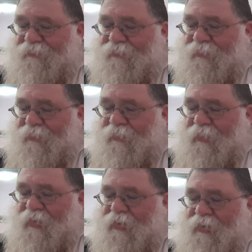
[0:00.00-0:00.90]

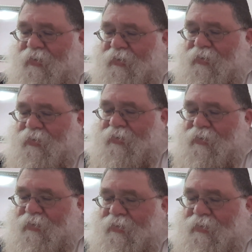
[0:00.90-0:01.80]

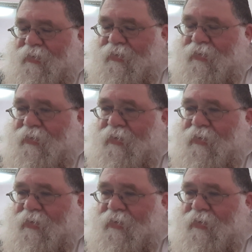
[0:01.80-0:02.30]
Nobody speaks.